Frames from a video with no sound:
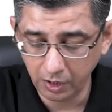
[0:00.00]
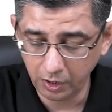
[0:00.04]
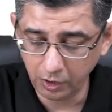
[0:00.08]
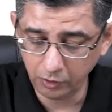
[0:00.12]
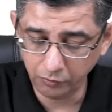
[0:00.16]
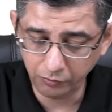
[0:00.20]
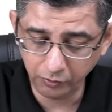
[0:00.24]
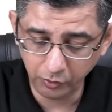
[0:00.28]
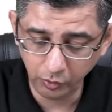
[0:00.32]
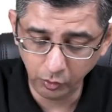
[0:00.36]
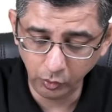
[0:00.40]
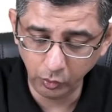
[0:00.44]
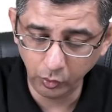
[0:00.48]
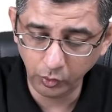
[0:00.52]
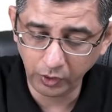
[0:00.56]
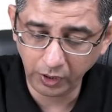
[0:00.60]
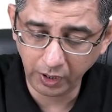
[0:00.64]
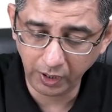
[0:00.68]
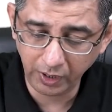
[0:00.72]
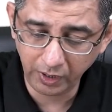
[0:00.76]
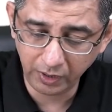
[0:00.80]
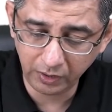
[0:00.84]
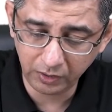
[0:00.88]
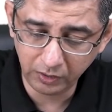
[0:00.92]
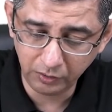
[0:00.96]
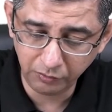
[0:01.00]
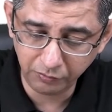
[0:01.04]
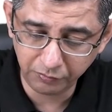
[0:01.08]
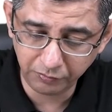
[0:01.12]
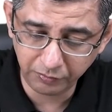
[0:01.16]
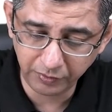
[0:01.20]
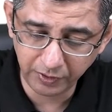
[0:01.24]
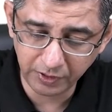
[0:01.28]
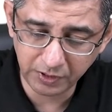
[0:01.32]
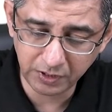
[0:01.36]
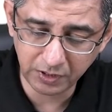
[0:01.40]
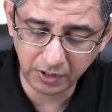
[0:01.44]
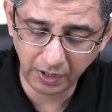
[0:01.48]
If you look at the
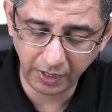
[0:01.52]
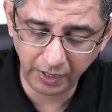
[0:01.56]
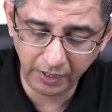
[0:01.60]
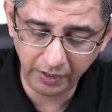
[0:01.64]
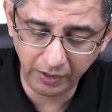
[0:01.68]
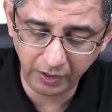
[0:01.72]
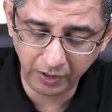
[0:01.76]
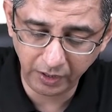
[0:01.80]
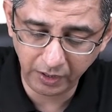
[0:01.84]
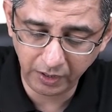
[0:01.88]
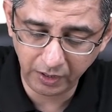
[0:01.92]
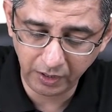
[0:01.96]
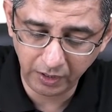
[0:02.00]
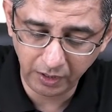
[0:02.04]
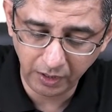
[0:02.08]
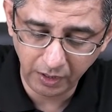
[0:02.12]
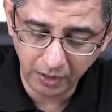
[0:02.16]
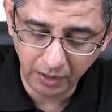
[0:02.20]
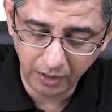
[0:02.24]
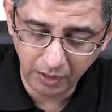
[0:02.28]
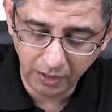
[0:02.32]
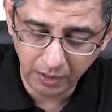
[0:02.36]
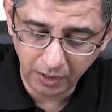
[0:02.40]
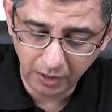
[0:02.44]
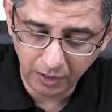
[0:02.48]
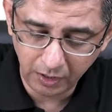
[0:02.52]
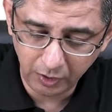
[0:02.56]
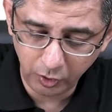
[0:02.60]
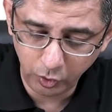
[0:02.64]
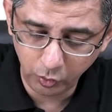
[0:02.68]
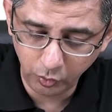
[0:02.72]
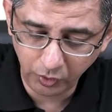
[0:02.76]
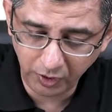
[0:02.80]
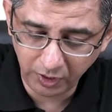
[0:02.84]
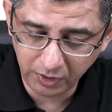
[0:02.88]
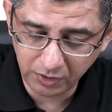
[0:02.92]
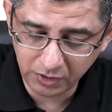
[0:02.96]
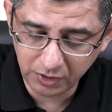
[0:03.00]
first entry,
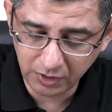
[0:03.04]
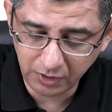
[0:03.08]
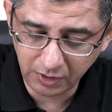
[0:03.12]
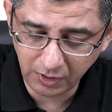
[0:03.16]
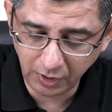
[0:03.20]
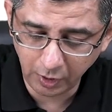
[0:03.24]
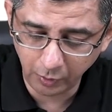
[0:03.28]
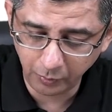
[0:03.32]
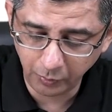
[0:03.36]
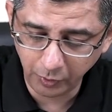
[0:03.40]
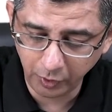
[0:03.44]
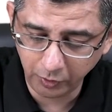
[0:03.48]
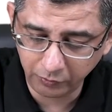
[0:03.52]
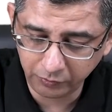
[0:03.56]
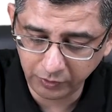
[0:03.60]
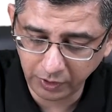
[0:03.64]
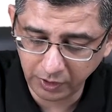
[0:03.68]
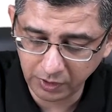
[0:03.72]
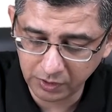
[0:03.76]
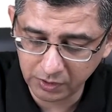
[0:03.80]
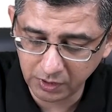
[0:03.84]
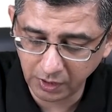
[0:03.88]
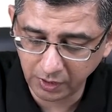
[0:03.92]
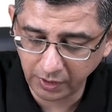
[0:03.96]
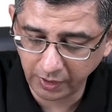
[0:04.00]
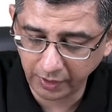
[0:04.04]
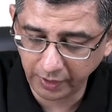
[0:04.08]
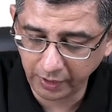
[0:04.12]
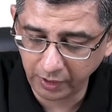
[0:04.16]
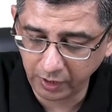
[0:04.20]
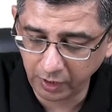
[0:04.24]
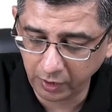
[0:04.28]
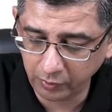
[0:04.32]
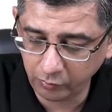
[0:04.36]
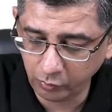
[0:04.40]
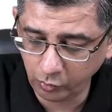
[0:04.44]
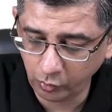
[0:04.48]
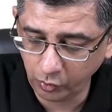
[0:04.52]
you can see couple of things are
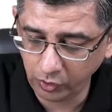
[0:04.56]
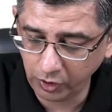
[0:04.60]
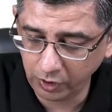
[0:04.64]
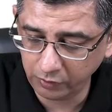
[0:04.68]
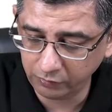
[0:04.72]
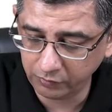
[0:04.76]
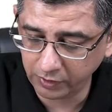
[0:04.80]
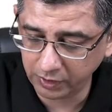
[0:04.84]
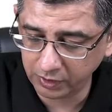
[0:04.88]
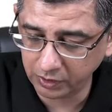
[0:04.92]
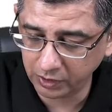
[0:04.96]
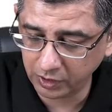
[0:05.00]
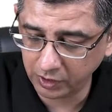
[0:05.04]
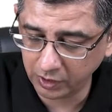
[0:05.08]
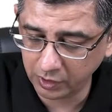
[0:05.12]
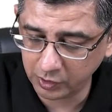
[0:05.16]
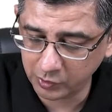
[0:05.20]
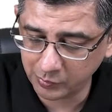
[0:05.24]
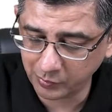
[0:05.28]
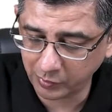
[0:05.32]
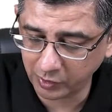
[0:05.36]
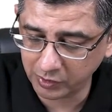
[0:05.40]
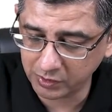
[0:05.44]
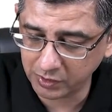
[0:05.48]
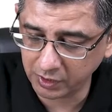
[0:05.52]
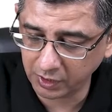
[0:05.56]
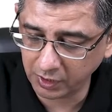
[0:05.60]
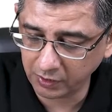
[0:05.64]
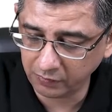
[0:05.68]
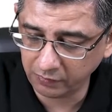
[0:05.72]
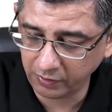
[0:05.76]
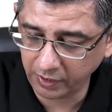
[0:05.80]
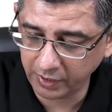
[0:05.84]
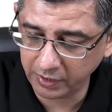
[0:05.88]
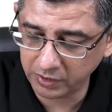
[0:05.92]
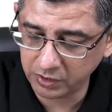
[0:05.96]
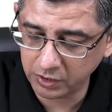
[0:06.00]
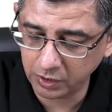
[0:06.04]
negative, only one thing is
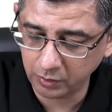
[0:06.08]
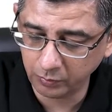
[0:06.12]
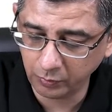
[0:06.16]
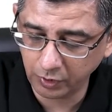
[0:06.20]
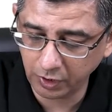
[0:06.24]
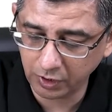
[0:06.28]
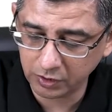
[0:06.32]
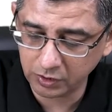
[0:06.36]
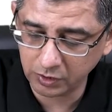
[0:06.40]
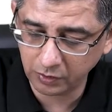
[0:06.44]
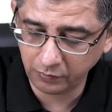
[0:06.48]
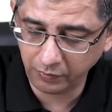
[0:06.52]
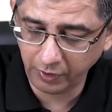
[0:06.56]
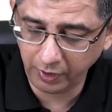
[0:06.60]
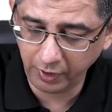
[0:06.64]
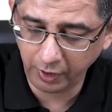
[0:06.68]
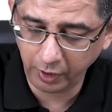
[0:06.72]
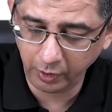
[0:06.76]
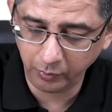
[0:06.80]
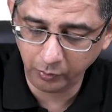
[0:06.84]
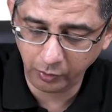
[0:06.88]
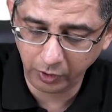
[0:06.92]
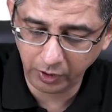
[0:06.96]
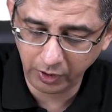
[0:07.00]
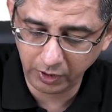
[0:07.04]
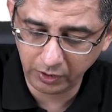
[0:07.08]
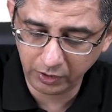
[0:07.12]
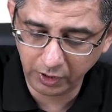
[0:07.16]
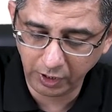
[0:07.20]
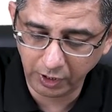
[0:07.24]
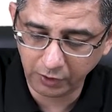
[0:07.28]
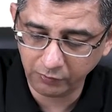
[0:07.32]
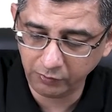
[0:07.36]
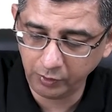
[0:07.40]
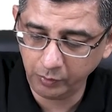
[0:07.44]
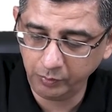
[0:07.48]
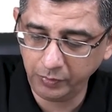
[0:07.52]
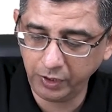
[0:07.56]
positive, IgM class of antibody.
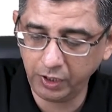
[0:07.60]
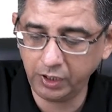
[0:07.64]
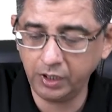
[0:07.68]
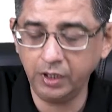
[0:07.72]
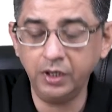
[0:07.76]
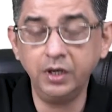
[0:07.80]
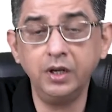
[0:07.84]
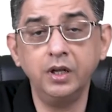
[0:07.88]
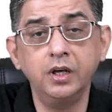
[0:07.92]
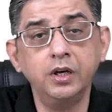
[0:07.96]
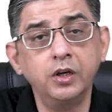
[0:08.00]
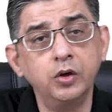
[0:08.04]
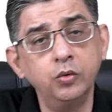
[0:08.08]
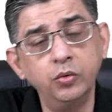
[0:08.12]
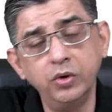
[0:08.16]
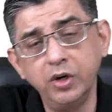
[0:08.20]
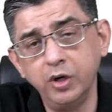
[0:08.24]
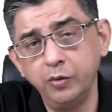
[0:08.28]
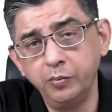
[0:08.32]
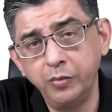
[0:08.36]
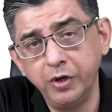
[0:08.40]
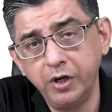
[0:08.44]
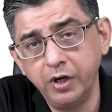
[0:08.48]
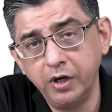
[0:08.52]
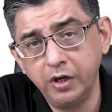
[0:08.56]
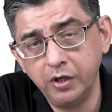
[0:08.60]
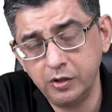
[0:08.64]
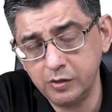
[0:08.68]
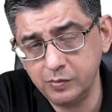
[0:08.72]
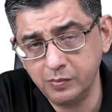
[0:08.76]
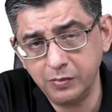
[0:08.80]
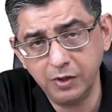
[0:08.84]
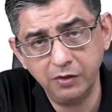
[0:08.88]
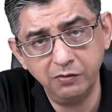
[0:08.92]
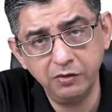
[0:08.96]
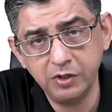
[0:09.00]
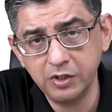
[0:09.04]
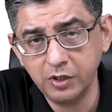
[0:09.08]
That will make it acute hepatitis
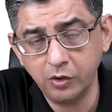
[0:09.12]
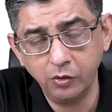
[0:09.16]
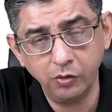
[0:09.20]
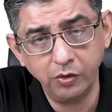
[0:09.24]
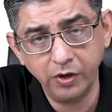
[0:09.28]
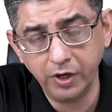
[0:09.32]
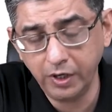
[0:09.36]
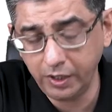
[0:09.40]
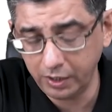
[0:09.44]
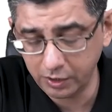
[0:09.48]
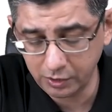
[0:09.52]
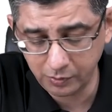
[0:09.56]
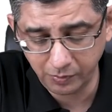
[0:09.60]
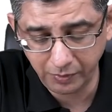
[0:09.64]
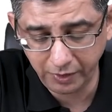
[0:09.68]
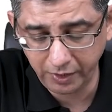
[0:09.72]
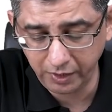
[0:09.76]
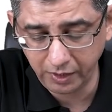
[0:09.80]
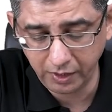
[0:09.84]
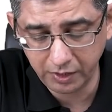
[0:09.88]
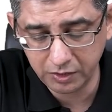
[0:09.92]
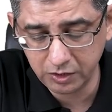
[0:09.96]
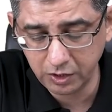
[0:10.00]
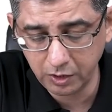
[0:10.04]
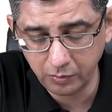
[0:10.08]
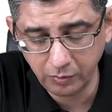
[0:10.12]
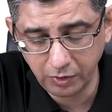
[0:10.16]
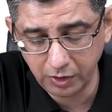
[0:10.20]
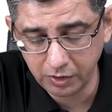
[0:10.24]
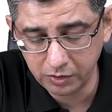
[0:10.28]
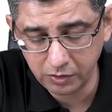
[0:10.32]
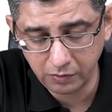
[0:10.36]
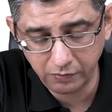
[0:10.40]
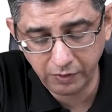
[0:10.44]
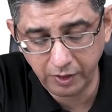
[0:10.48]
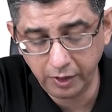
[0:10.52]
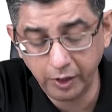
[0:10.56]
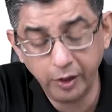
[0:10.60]
B, which I already explained. IgM
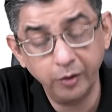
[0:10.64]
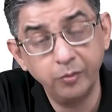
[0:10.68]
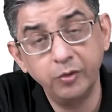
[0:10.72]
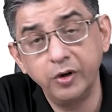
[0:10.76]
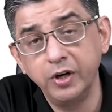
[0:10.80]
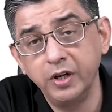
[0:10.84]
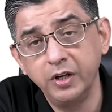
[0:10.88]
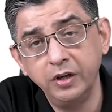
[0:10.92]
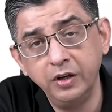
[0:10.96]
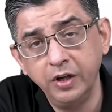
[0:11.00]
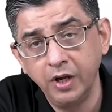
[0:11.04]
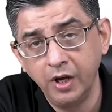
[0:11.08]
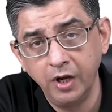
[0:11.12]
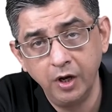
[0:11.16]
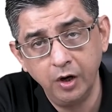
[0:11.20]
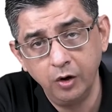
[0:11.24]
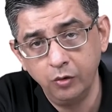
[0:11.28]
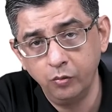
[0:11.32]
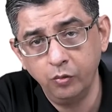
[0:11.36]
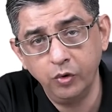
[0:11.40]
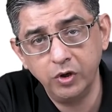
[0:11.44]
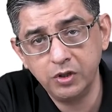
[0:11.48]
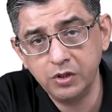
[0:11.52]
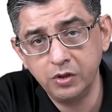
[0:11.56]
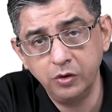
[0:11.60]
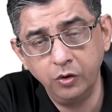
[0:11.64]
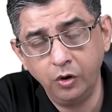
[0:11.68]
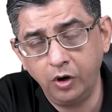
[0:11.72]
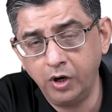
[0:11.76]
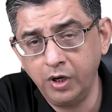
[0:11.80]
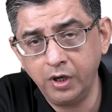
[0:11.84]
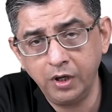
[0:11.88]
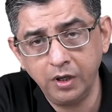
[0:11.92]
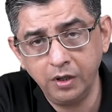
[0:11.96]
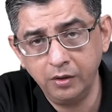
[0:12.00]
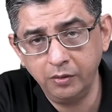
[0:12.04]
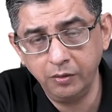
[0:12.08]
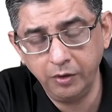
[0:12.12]
class of antibody was
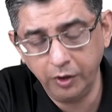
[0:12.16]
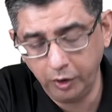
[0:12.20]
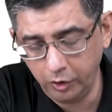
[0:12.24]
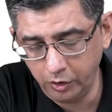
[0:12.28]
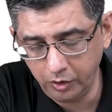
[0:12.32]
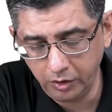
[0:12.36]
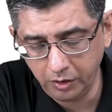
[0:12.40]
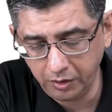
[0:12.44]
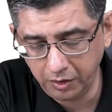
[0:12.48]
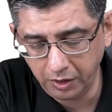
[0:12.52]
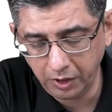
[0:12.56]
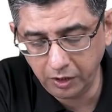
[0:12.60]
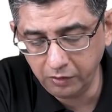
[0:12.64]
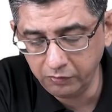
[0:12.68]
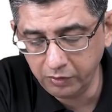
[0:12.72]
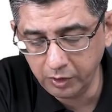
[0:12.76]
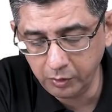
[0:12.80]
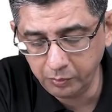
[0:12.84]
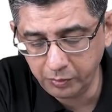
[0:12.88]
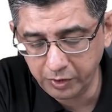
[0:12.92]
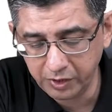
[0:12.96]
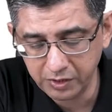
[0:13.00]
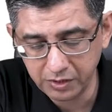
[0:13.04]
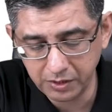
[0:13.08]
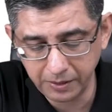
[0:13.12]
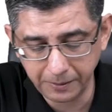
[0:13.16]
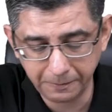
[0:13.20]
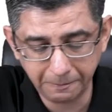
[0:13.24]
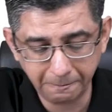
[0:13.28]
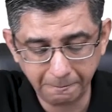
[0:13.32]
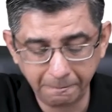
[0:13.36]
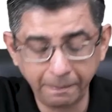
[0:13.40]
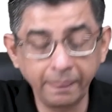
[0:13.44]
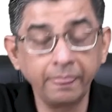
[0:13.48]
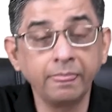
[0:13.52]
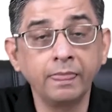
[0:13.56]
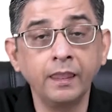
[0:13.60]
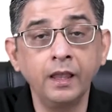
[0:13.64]
not given per se.
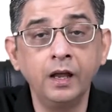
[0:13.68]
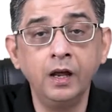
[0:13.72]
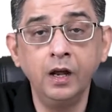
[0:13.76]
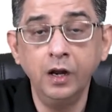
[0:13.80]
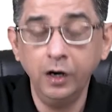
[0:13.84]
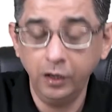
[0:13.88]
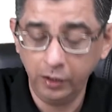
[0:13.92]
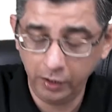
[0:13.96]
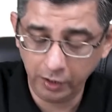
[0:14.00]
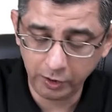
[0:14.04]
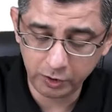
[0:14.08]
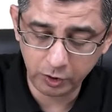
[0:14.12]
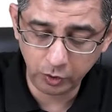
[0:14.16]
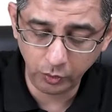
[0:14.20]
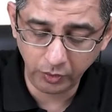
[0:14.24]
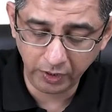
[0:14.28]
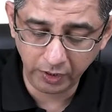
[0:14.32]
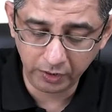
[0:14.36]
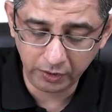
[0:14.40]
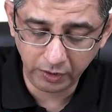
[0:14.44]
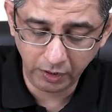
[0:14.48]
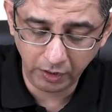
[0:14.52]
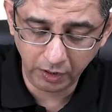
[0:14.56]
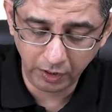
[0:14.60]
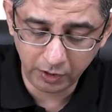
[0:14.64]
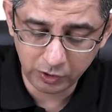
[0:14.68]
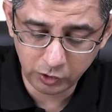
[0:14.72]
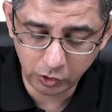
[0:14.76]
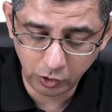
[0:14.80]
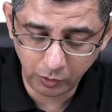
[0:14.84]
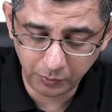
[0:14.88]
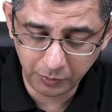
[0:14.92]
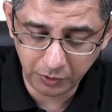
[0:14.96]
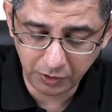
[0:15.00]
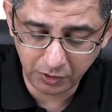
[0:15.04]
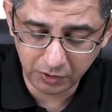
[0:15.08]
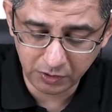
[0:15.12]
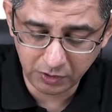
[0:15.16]
Let's look at the last
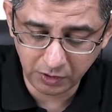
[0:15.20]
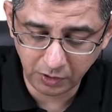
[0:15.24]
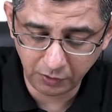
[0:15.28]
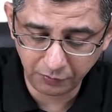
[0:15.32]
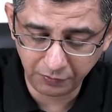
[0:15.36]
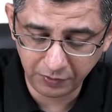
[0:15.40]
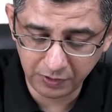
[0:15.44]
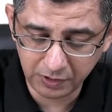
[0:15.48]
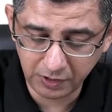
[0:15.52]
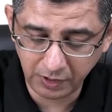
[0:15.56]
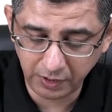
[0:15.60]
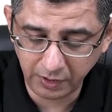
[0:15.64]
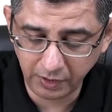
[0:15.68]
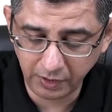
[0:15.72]
option. Surface